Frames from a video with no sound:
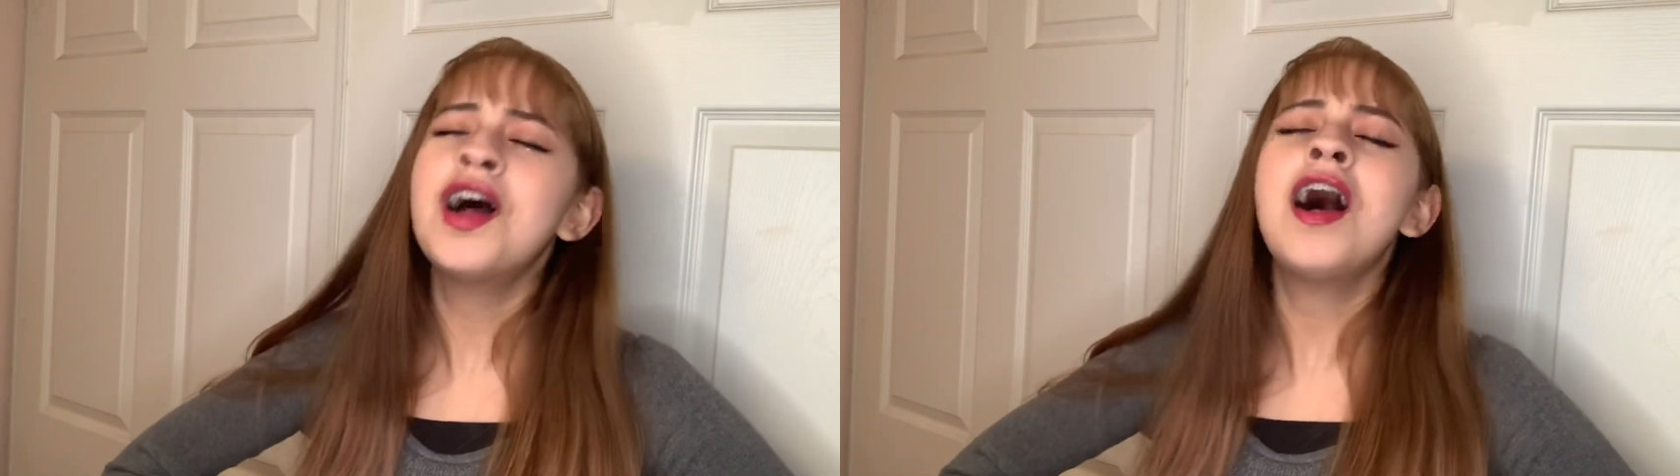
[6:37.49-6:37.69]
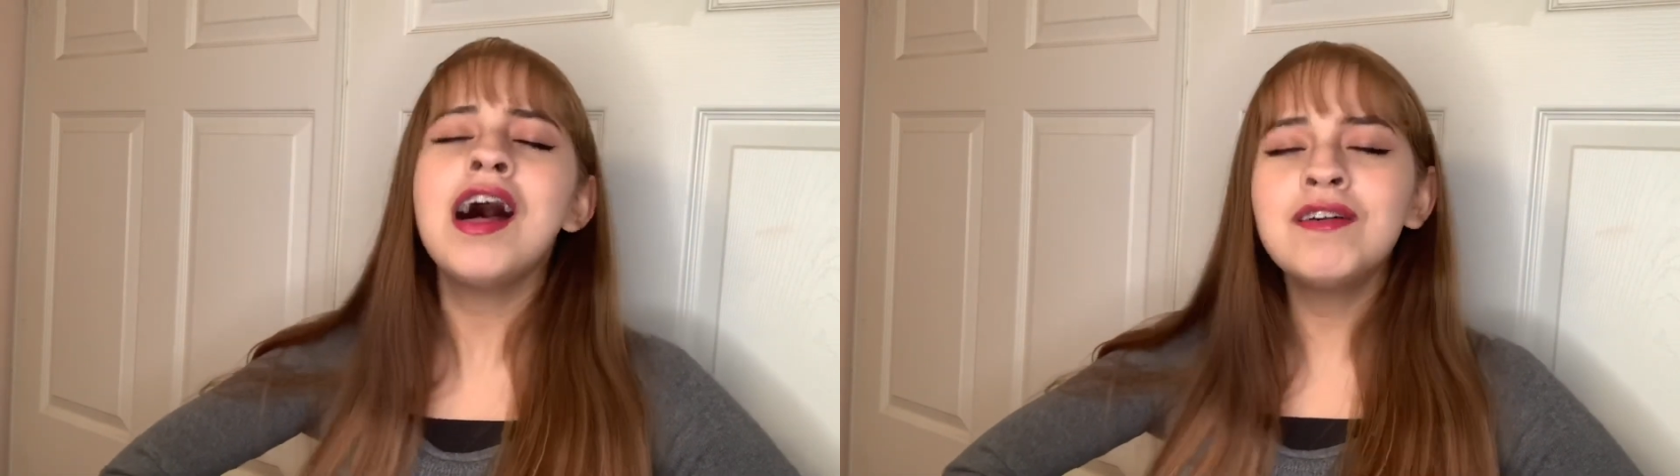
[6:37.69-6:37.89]

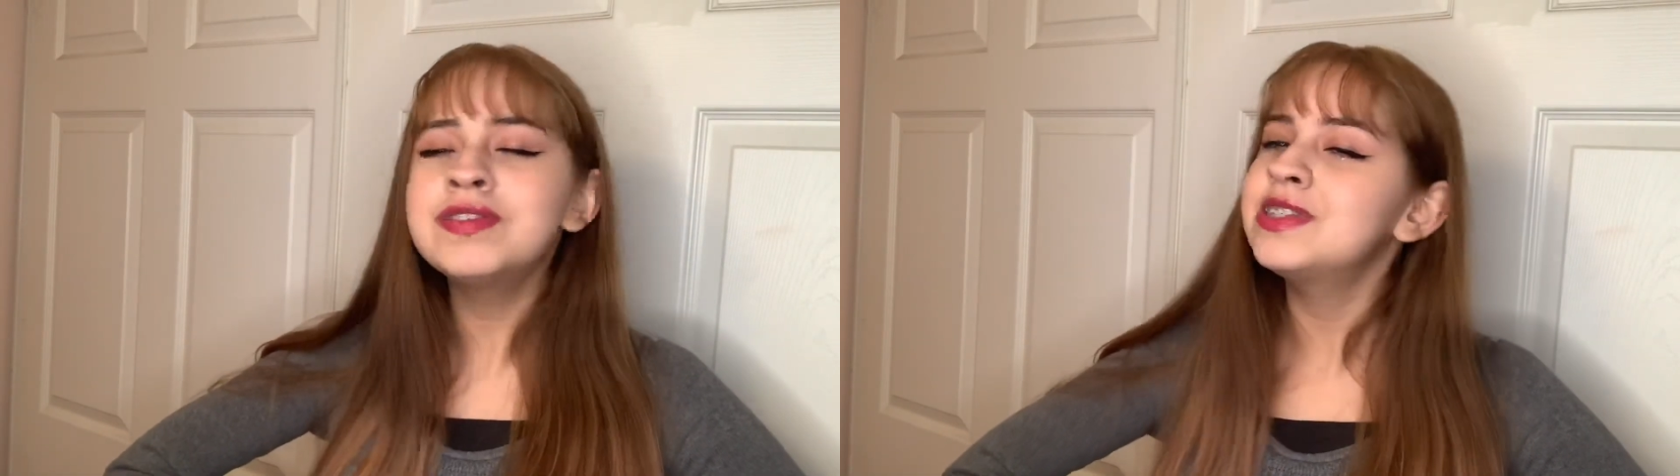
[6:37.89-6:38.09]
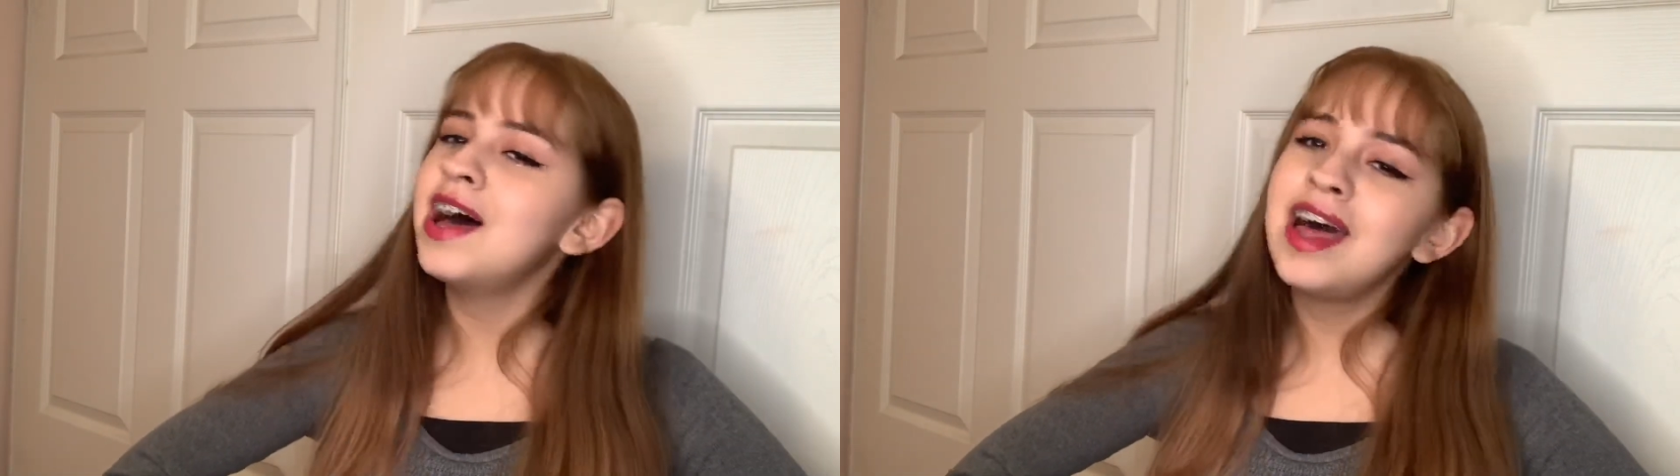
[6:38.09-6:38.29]

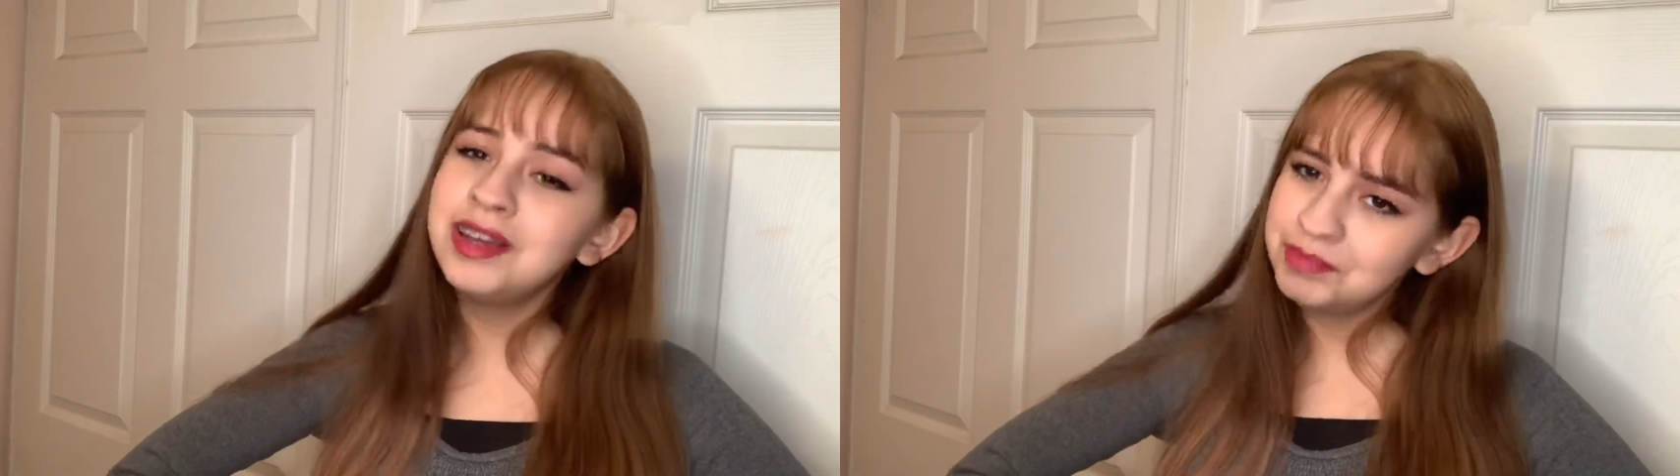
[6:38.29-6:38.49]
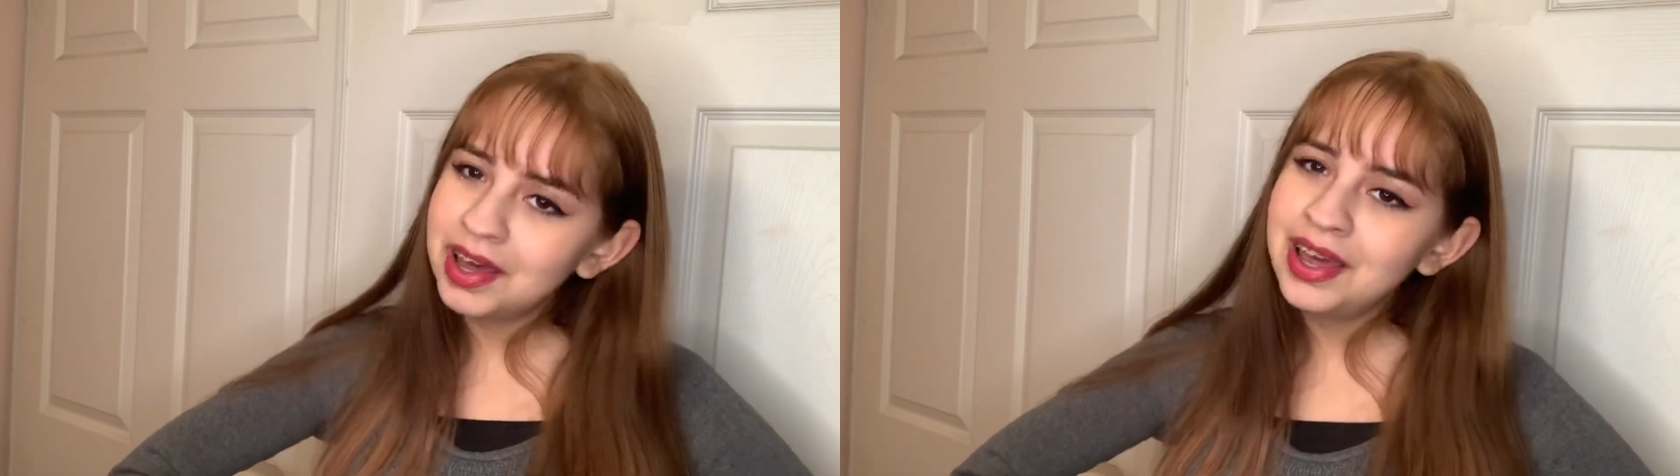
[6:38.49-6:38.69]
of
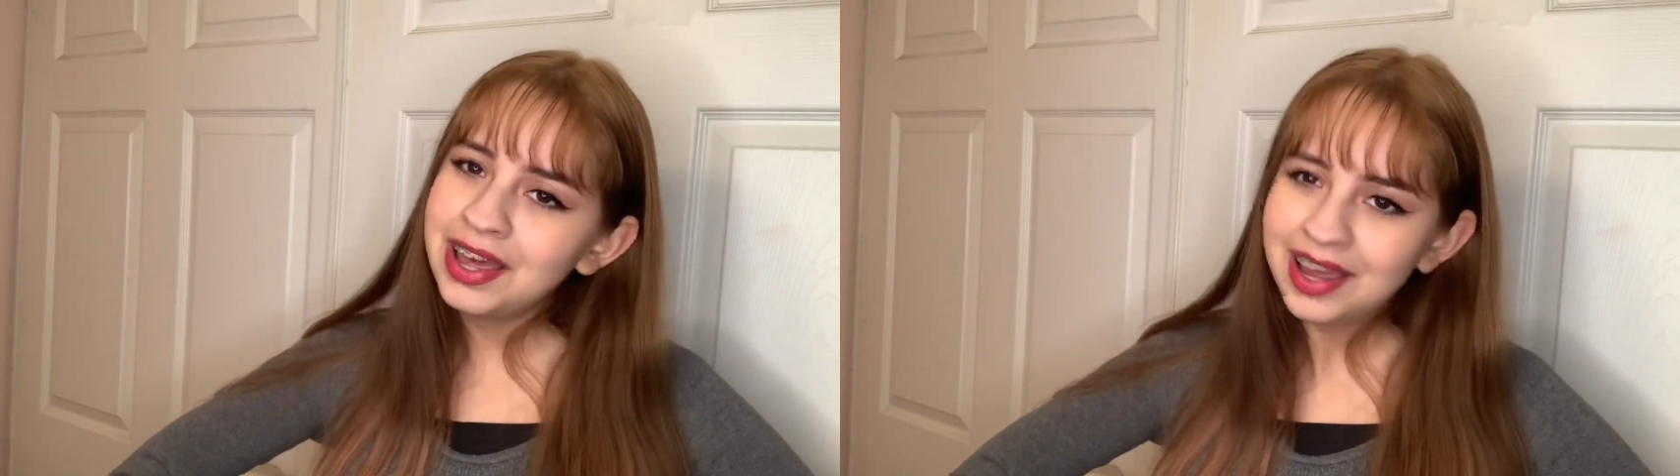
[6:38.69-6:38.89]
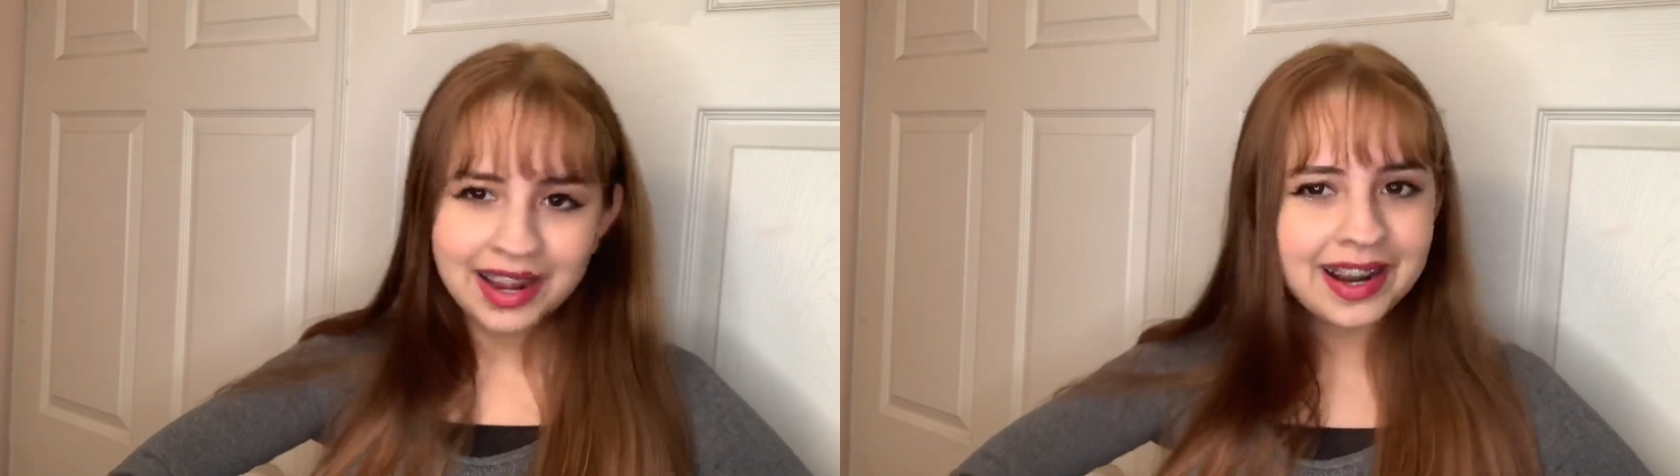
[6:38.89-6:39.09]
dyeing my
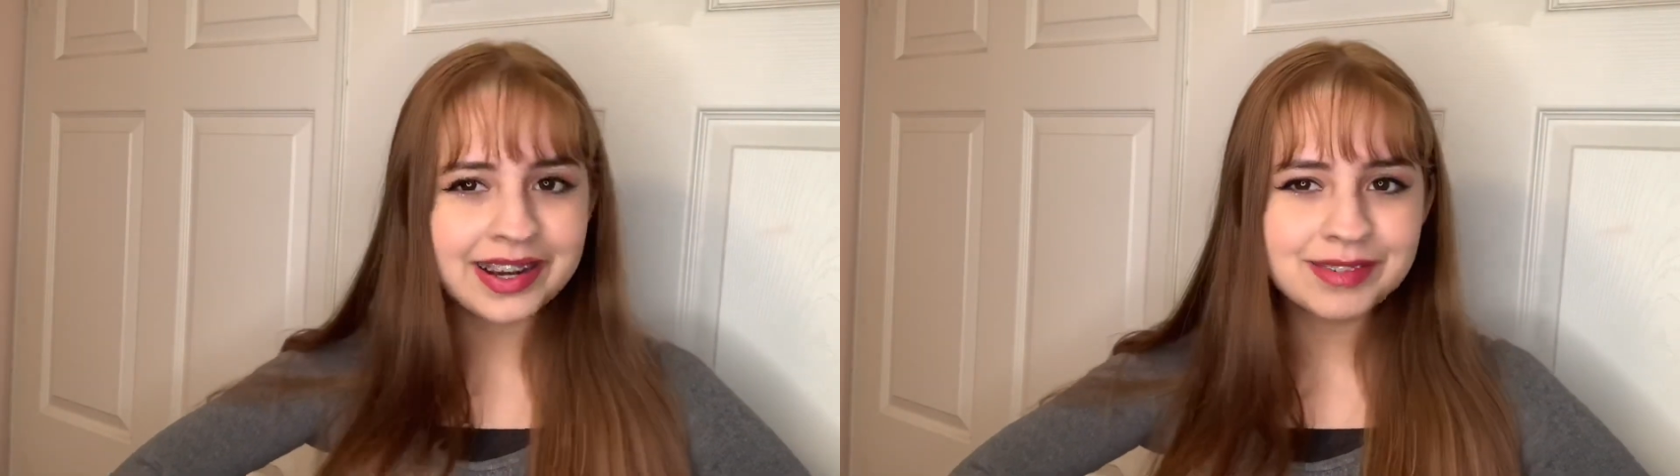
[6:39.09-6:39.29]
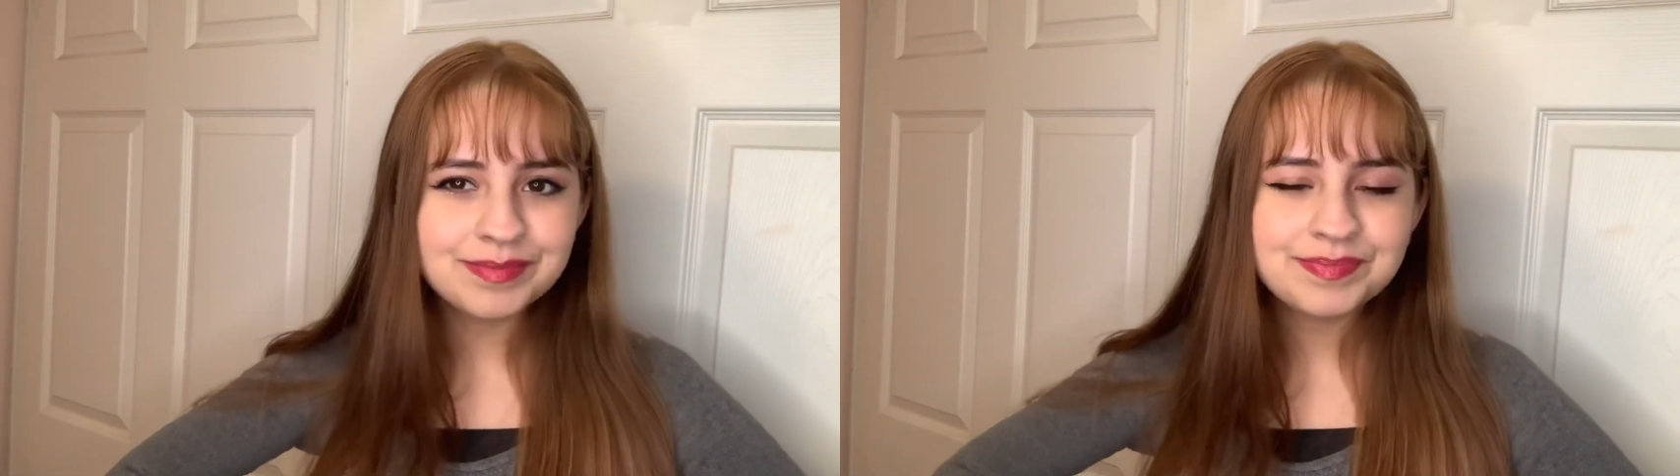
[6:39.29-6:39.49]
hair.